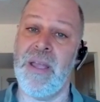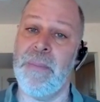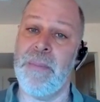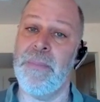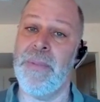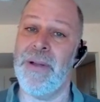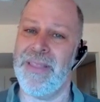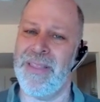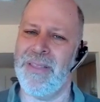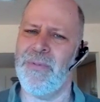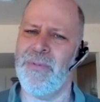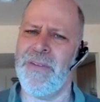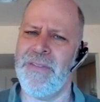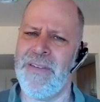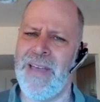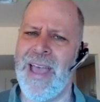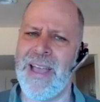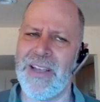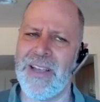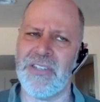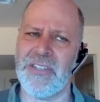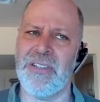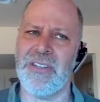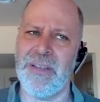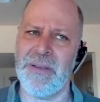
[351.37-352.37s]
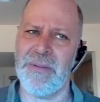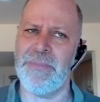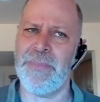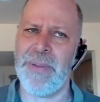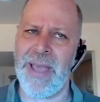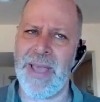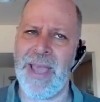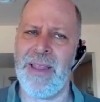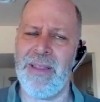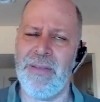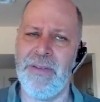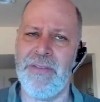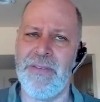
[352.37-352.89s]
But we've
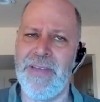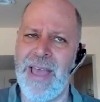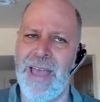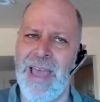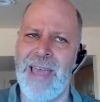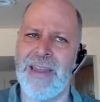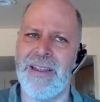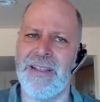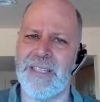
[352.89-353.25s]
had